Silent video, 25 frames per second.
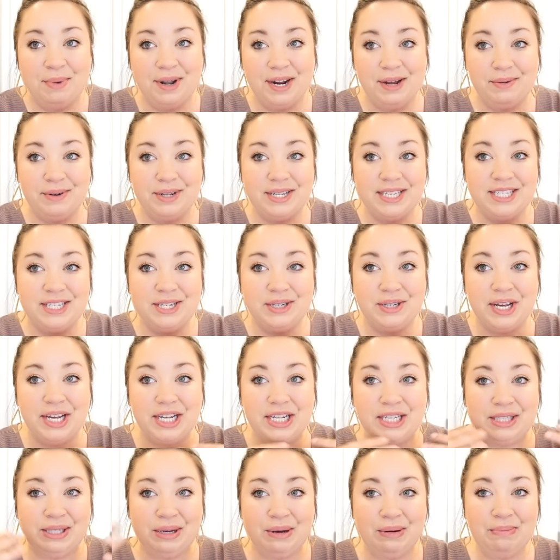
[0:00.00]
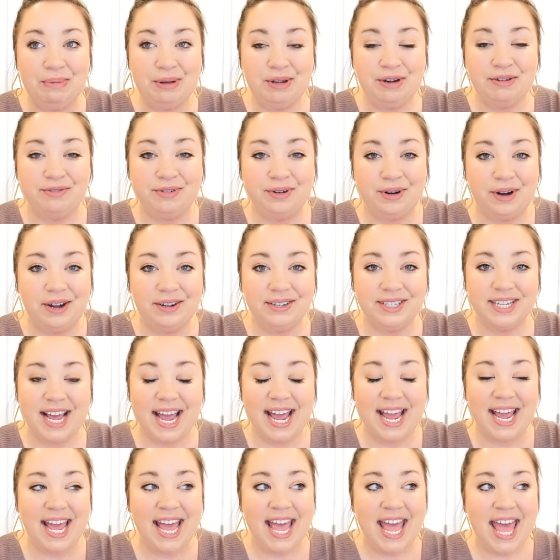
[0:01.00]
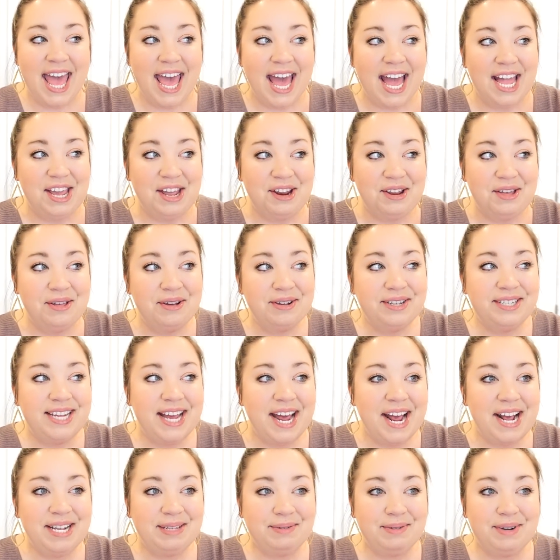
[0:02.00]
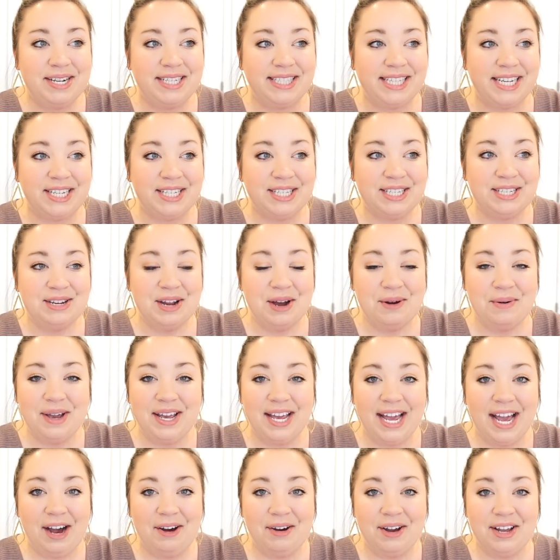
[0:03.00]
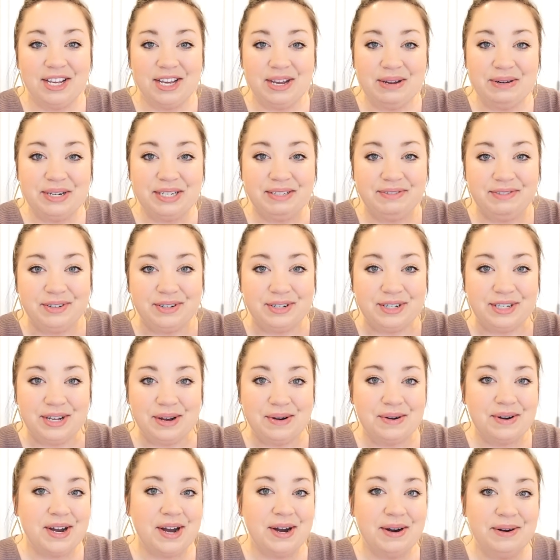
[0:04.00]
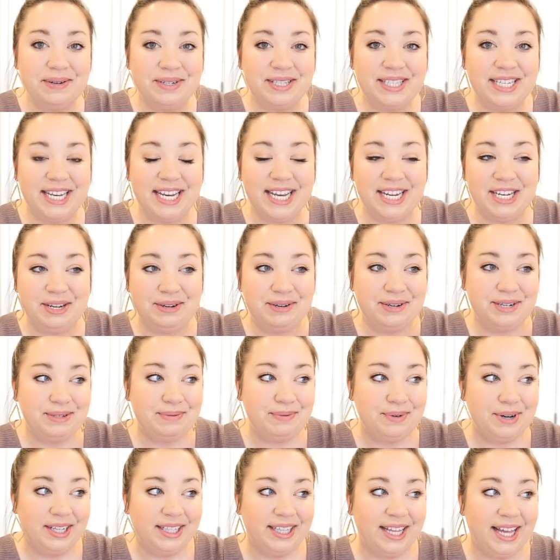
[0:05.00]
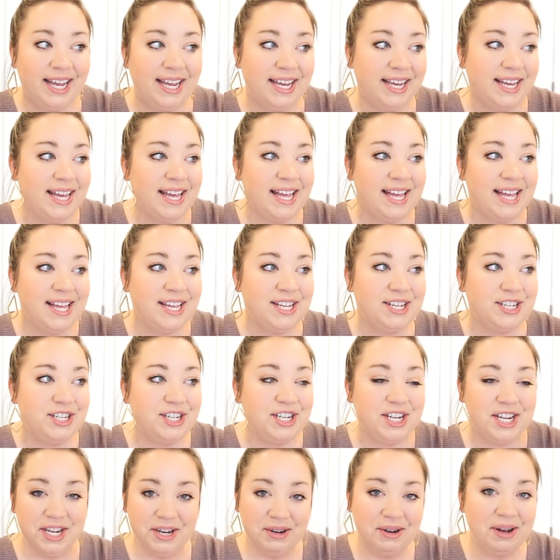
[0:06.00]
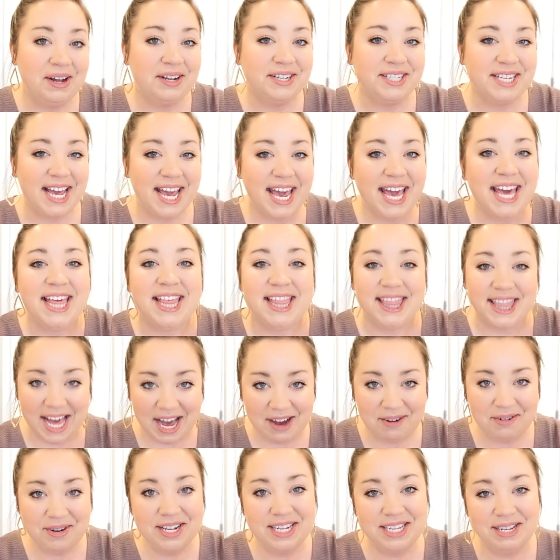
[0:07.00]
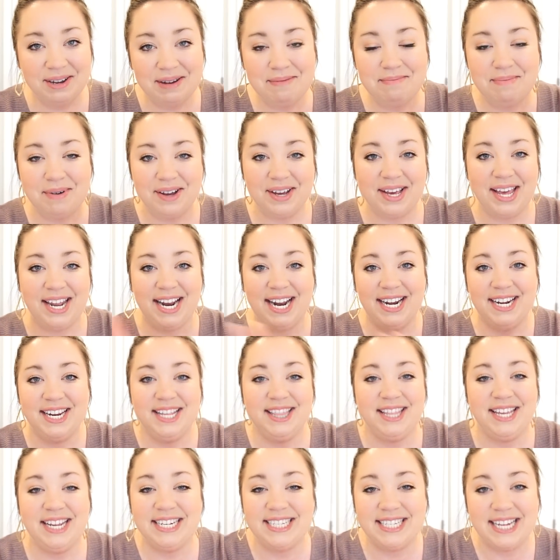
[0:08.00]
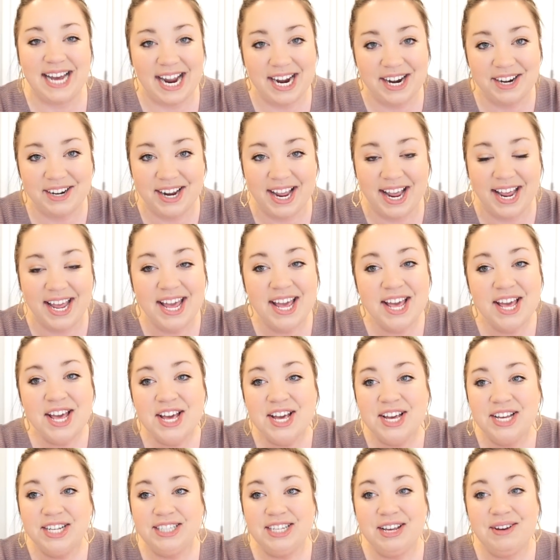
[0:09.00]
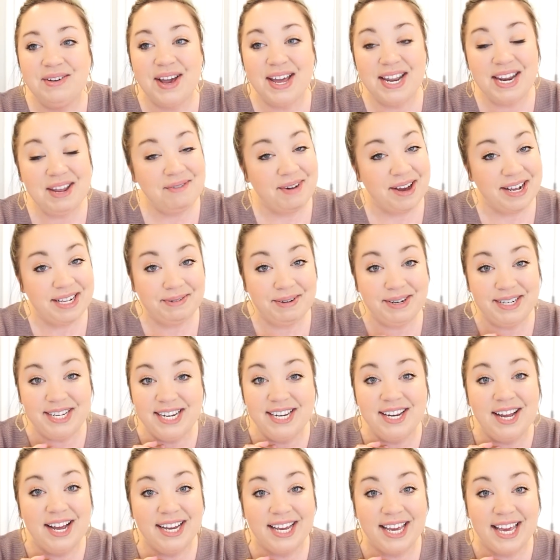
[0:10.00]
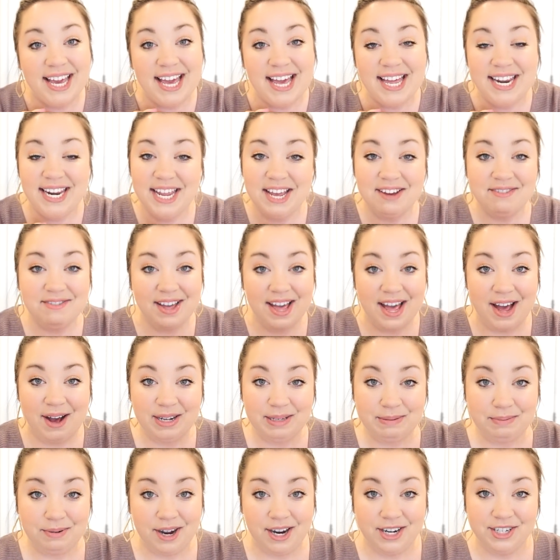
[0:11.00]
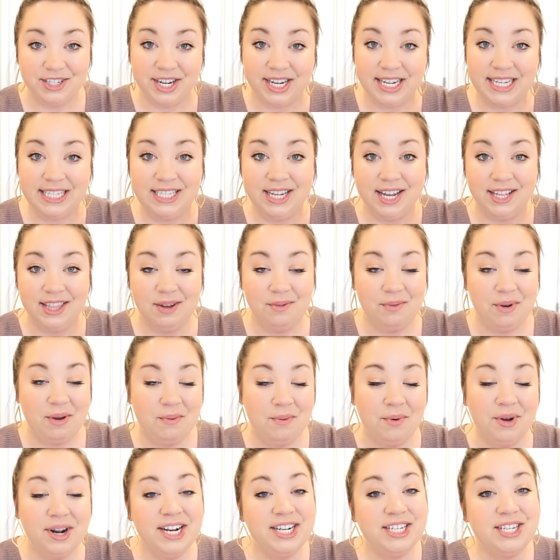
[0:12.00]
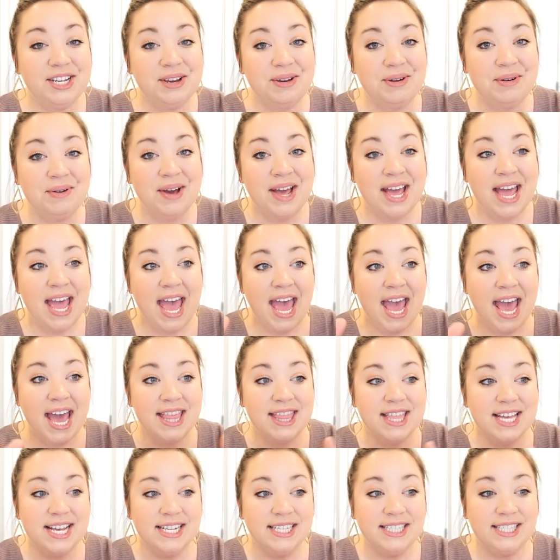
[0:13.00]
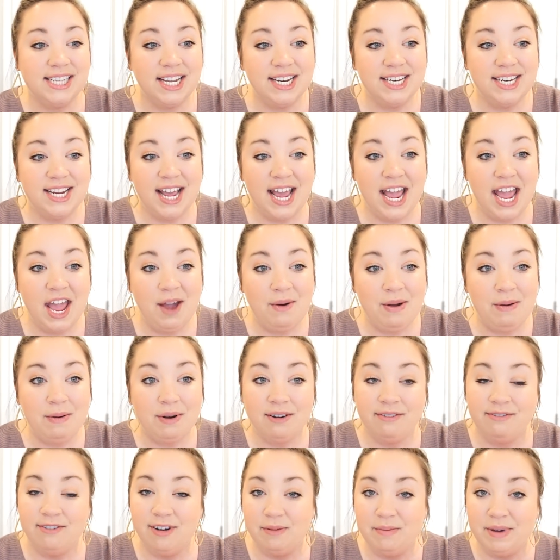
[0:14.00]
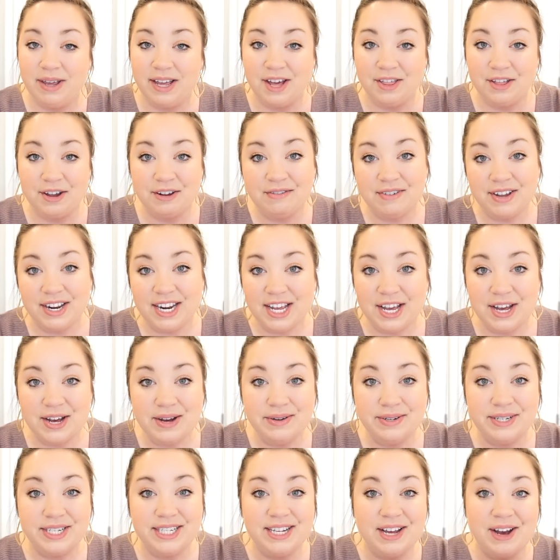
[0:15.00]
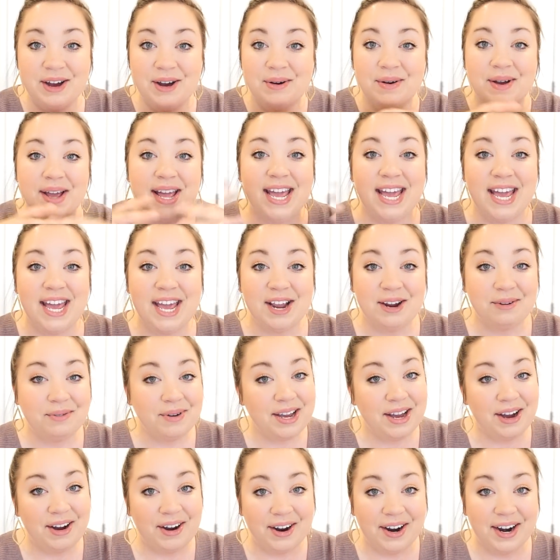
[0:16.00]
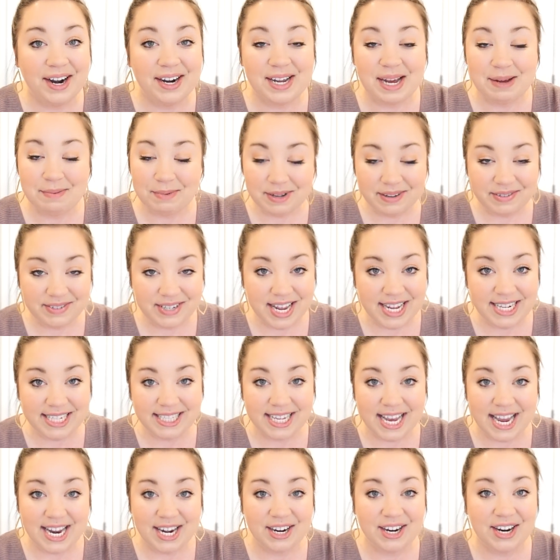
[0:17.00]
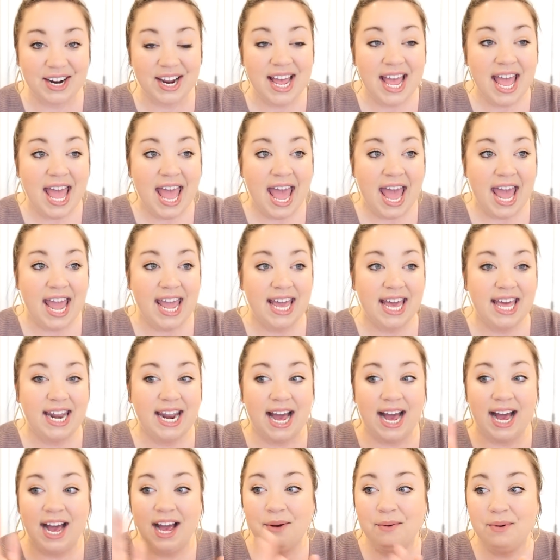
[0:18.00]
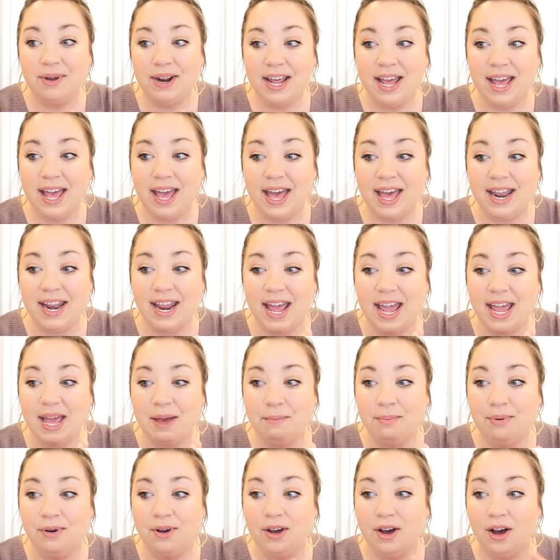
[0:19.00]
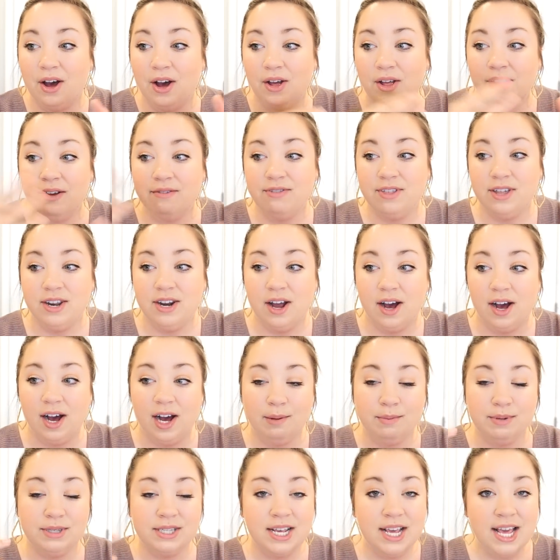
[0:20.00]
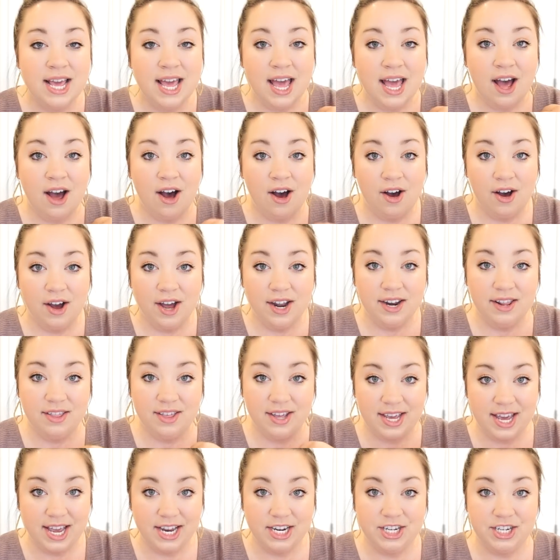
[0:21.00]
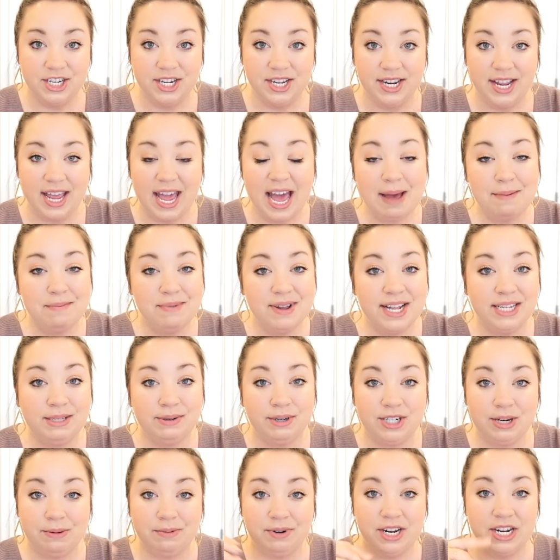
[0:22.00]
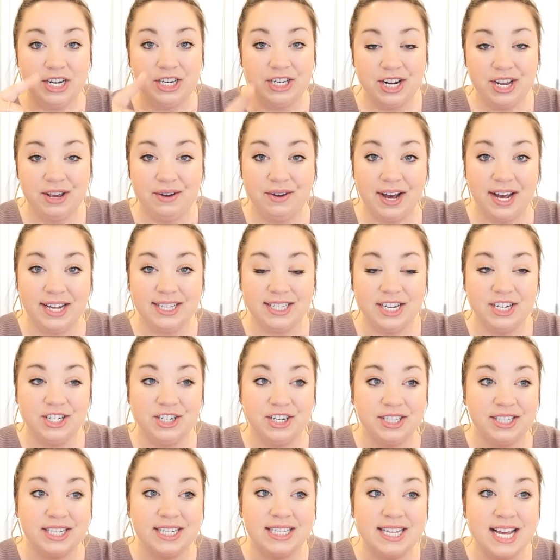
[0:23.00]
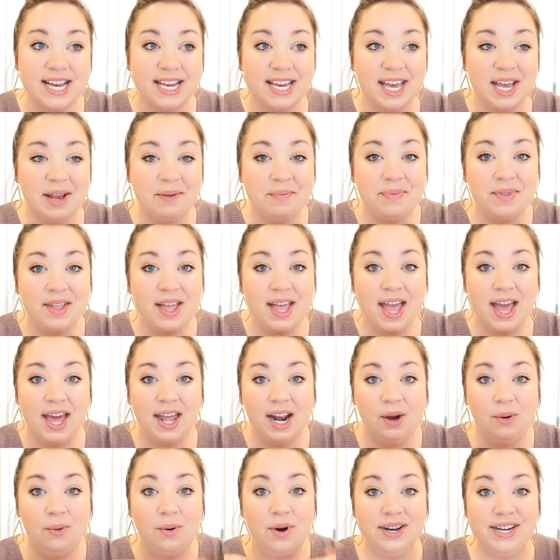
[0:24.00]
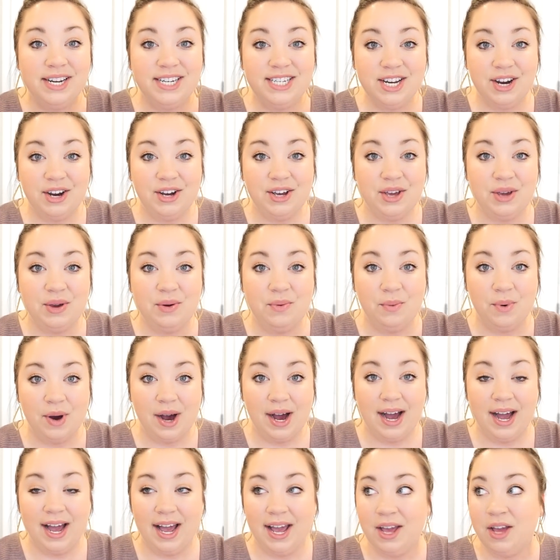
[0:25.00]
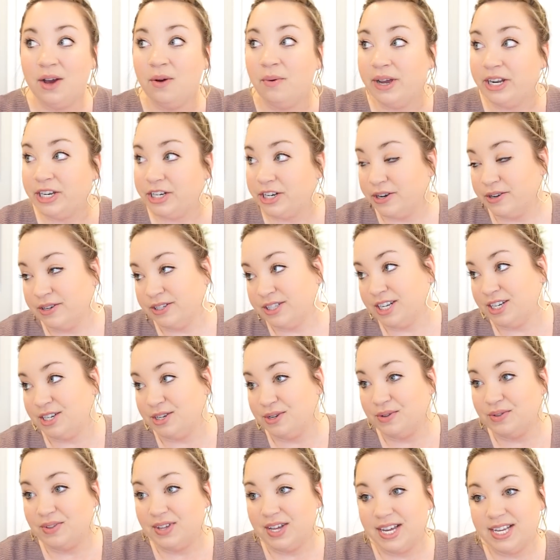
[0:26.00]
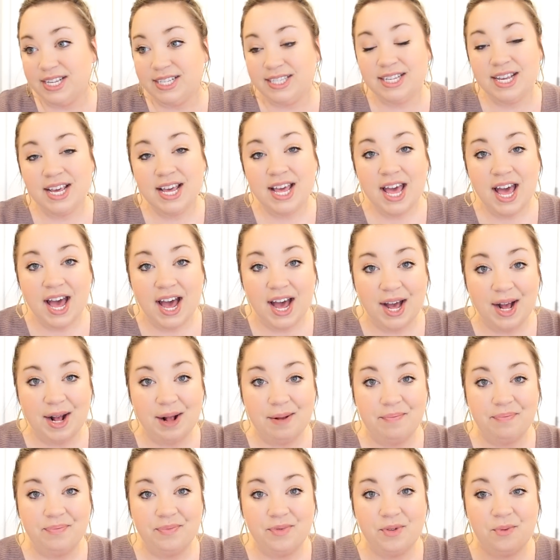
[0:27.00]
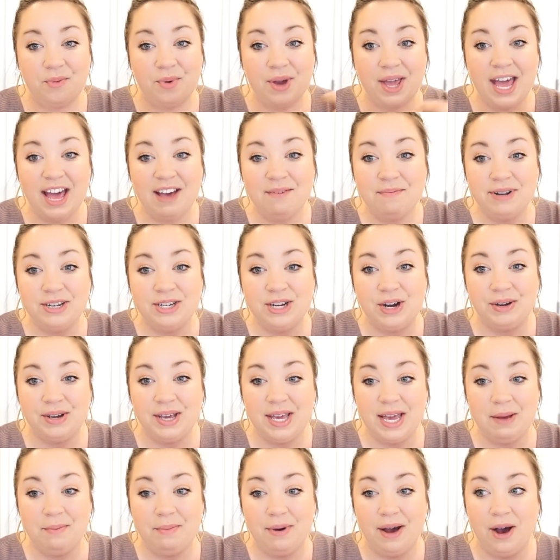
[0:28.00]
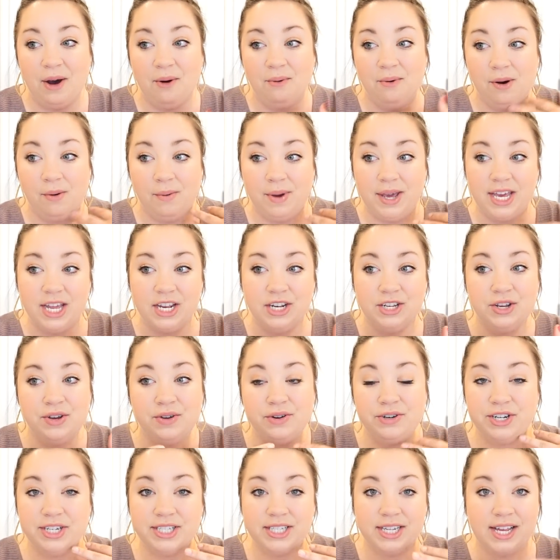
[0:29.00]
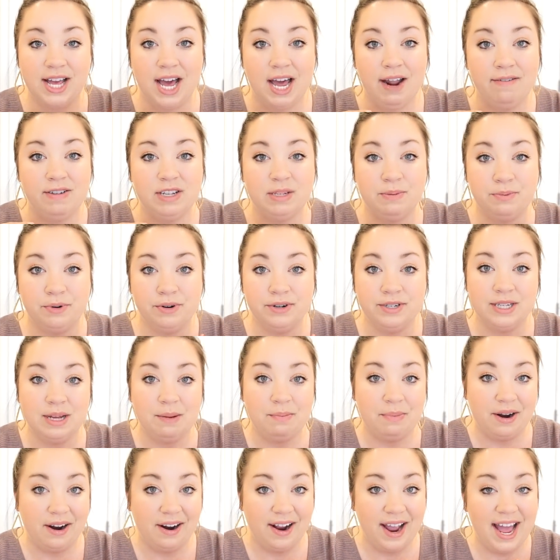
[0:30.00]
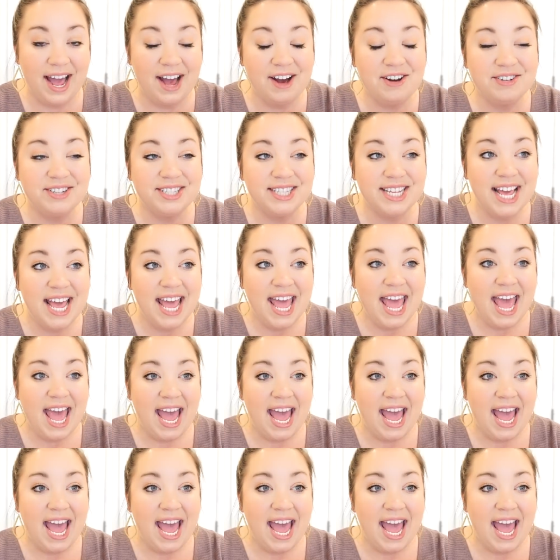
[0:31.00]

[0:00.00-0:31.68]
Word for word: but it was still like so beautiful all day. And you know those days when it's like snowing out and you just feel so cozy and you just want to like chill all day. That was what Bunky and I did the entire day. So anyways, we did not get any of the house projects done that we wanted to. And then Sunday we were filming other videos. So here we are a couple of days later and I went ahead and put all of the knobs on the kitchen cabinets, which I'm gonna show you guys in just a second. And I wanna tell you why we chose to do this. Um, we have been talking about what we can do just to kind of spruce up our house.